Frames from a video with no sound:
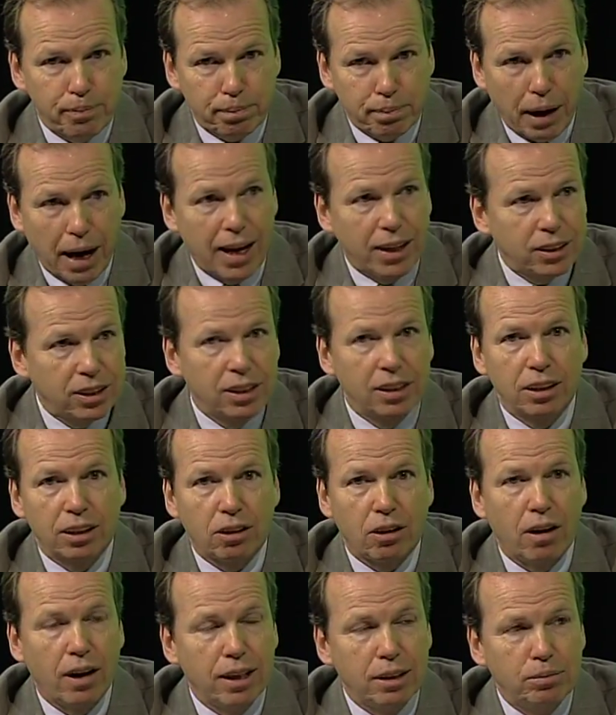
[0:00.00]
parts of the
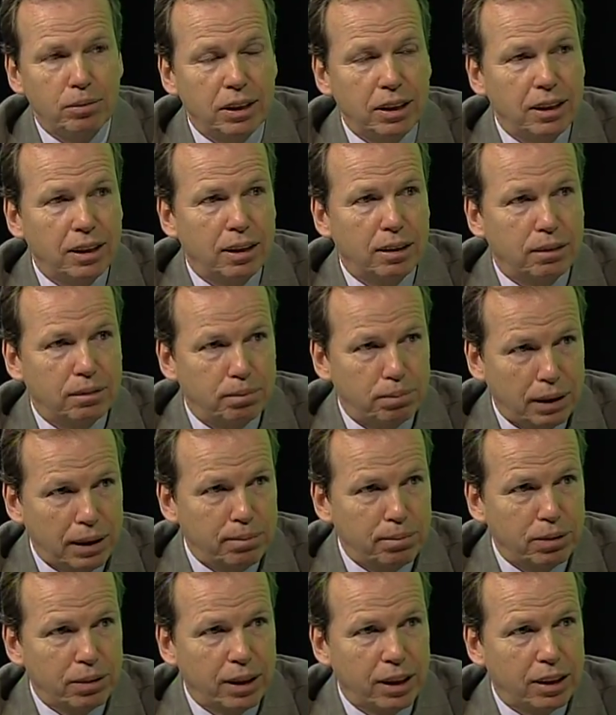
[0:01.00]
economy and
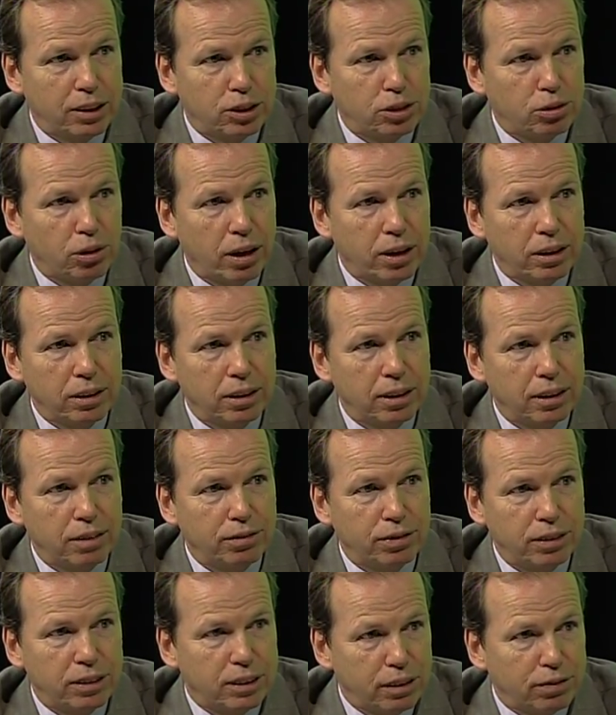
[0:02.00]
people that are struggling
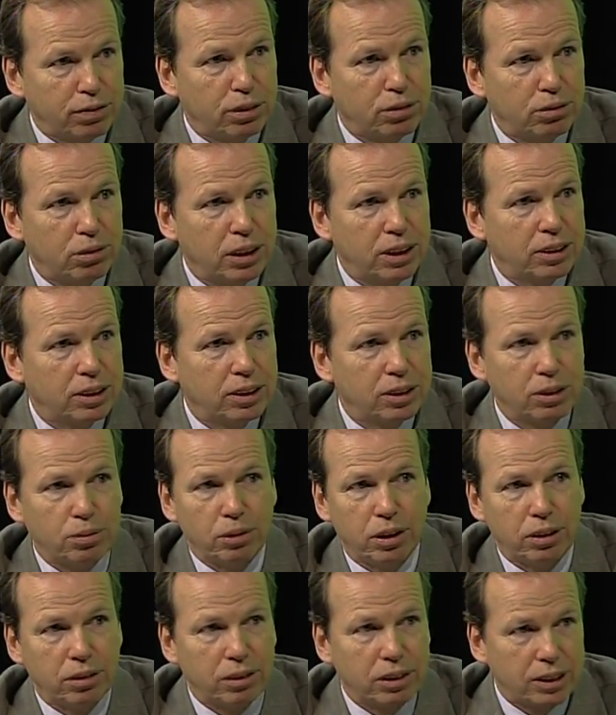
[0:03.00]
for different reasons,
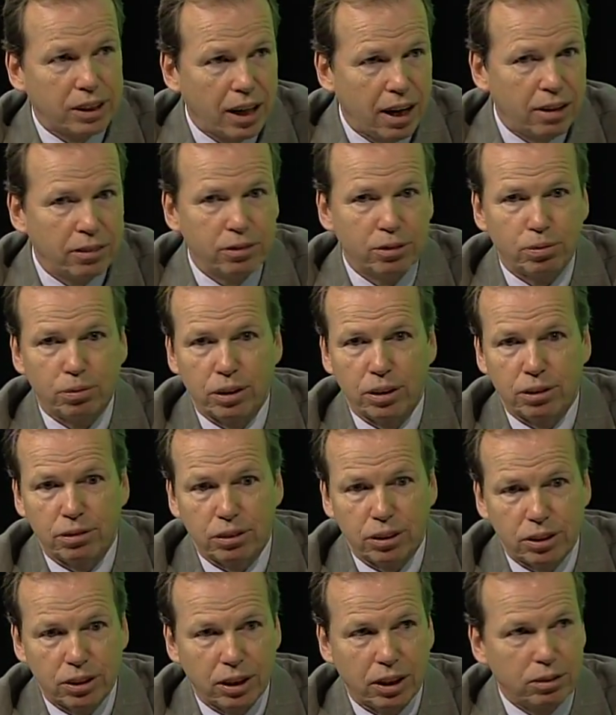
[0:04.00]
whether it's health, whether
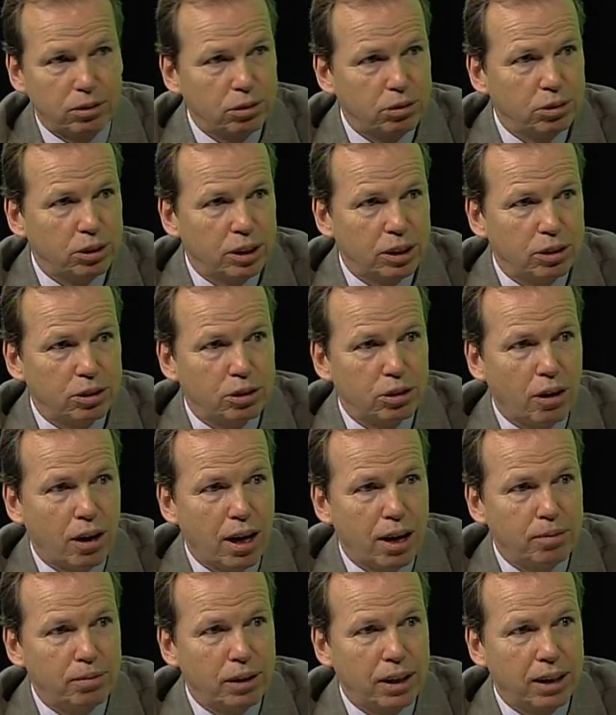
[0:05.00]
it's losing a
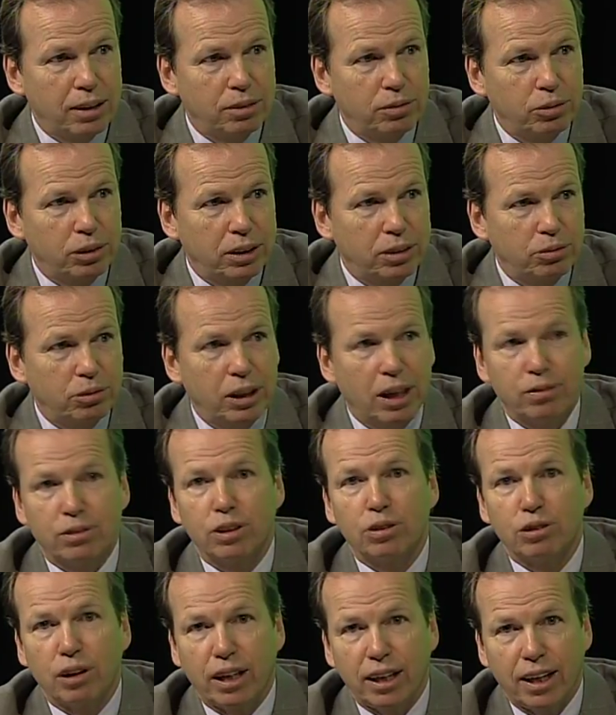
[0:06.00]
job, and we have
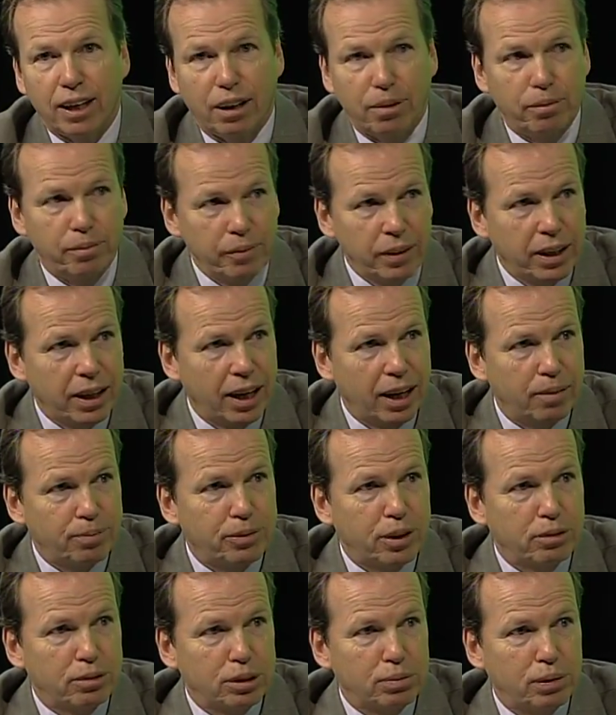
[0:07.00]
to try to help
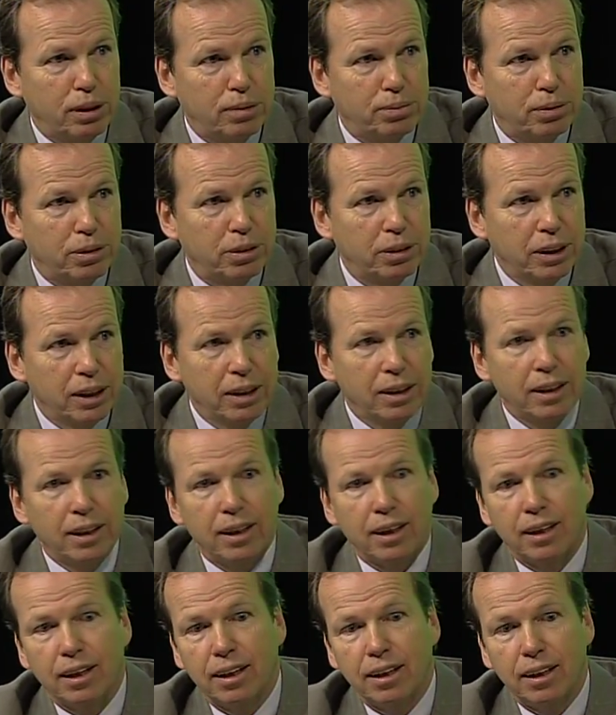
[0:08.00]
those people
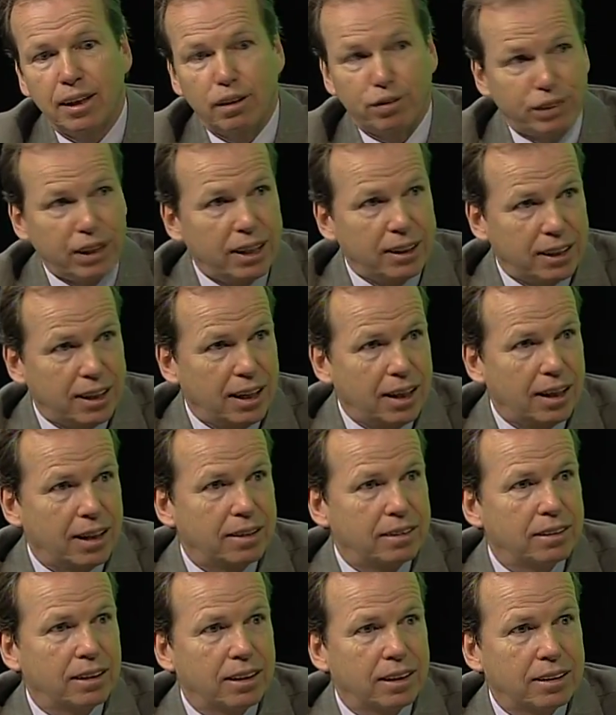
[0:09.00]
if they
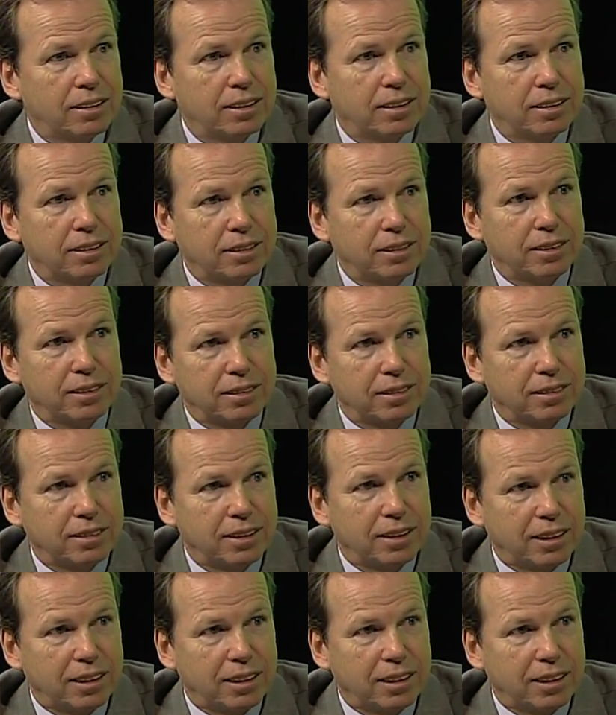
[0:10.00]
can to